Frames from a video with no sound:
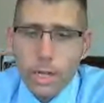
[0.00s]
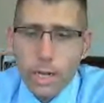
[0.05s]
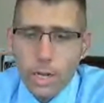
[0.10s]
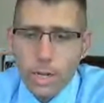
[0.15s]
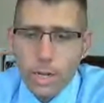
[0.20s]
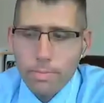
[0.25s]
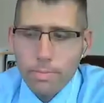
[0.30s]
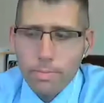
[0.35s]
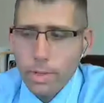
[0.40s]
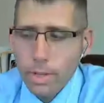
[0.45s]

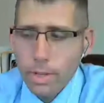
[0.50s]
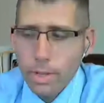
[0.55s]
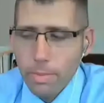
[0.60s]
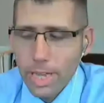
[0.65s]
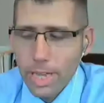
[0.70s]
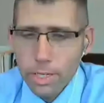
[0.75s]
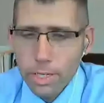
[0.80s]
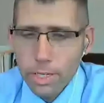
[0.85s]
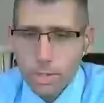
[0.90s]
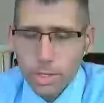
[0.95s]

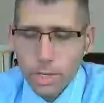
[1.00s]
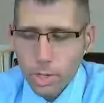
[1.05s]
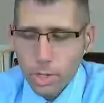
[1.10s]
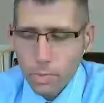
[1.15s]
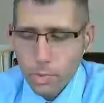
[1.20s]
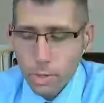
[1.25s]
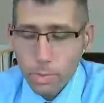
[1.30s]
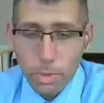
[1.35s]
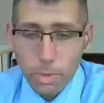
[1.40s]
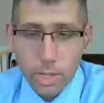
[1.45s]
Imagine,
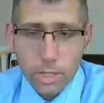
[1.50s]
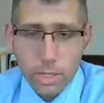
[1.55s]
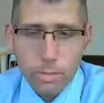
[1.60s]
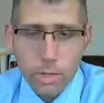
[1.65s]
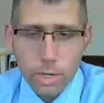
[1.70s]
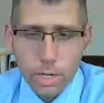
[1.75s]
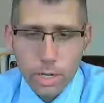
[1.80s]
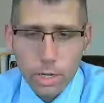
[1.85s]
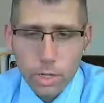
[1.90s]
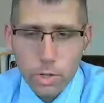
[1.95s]
when you
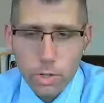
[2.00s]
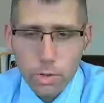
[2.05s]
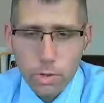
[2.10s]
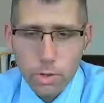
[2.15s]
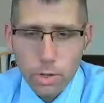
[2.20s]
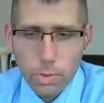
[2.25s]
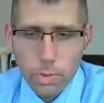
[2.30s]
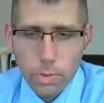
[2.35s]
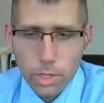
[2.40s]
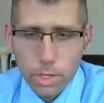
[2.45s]
meet somebody
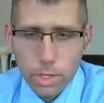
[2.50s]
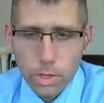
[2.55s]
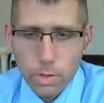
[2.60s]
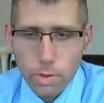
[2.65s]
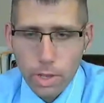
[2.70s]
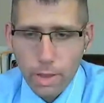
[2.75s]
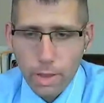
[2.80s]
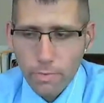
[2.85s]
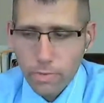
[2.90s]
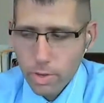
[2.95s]
new, or
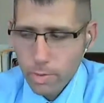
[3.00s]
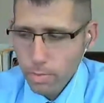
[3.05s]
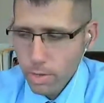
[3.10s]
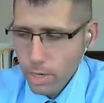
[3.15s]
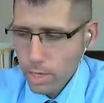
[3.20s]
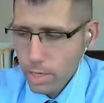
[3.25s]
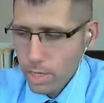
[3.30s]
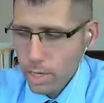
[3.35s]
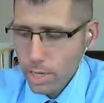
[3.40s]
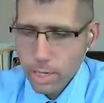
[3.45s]
when you have
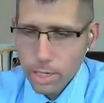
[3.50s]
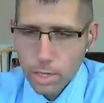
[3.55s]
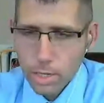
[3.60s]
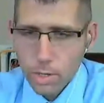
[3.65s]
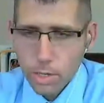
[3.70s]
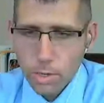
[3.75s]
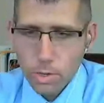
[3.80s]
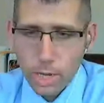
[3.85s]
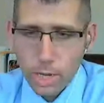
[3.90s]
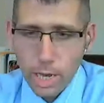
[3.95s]
somebody that
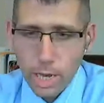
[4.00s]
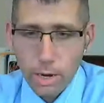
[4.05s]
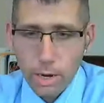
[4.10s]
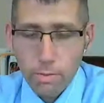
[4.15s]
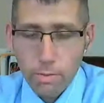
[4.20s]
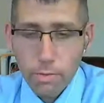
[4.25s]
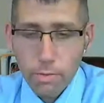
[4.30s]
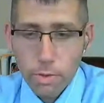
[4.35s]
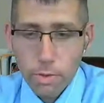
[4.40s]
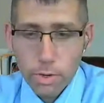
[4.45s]
you
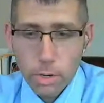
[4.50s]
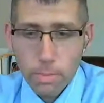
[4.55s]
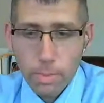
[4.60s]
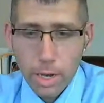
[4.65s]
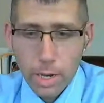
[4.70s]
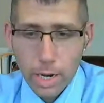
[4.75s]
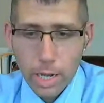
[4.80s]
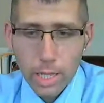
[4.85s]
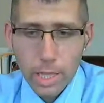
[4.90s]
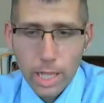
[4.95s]
kind of learn
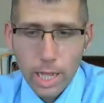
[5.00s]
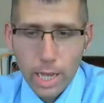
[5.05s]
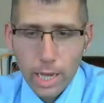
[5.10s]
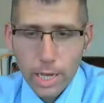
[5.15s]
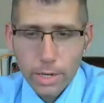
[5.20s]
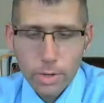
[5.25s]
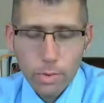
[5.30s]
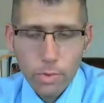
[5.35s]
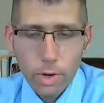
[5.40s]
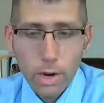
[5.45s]
about
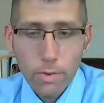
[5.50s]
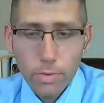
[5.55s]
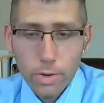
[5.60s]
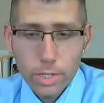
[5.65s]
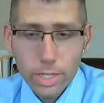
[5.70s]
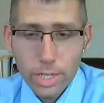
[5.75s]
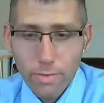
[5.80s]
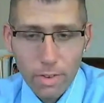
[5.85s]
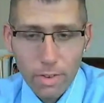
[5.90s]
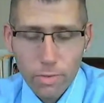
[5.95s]
online or wherever
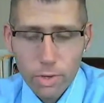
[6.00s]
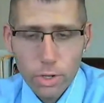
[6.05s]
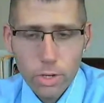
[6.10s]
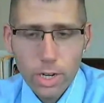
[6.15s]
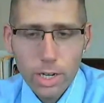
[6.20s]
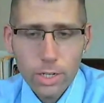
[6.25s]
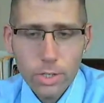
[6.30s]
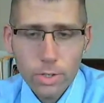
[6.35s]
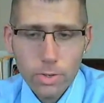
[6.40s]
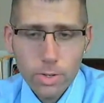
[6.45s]
it is, even if it's
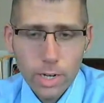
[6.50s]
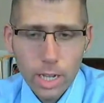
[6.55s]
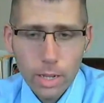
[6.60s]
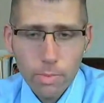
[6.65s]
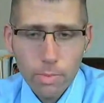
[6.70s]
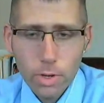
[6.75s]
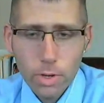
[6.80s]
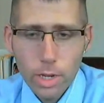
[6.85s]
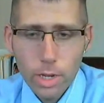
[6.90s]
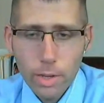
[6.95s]
your next door
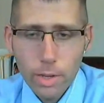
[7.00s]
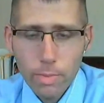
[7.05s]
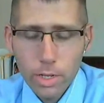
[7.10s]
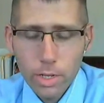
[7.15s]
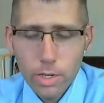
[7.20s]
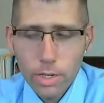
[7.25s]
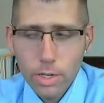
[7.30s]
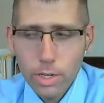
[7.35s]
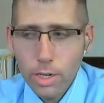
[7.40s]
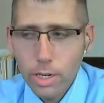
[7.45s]
neighbor. I
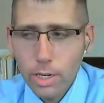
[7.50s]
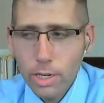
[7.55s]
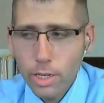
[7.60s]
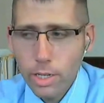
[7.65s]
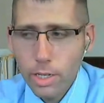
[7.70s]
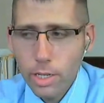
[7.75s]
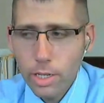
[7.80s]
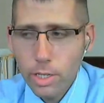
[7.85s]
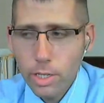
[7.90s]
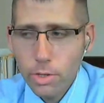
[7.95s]
mean,
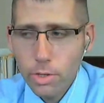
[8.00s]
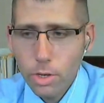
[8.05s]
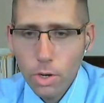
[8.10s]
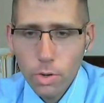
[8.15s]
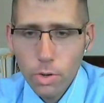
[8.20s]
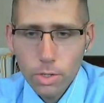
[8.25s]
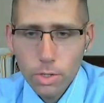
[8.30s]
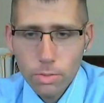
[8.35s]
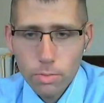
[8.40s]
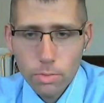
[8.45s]
and you
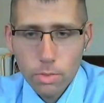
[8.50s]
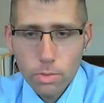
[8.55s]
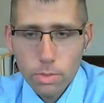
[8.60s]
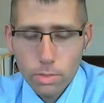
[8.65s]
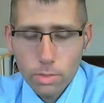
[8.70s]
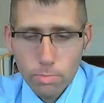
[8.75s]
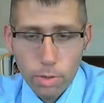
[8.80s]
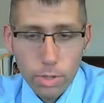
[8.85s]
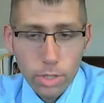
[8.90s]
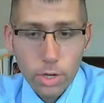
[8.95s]
go and
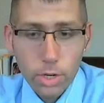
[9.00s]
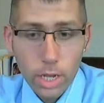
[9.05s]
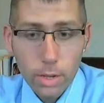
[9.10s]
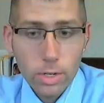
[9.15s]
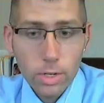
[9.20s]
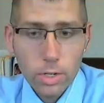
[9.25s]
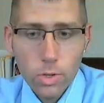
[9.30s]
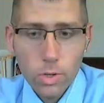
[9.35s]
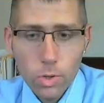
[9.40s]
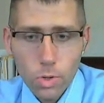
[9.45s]
put their
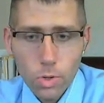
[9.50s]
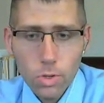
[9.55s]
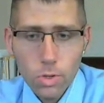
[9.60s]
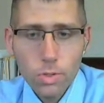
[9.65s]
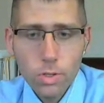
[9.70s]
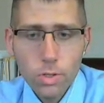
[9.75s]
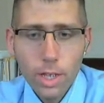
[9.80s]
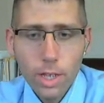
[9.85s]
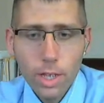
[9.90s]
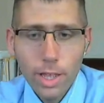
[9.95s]
name into Google,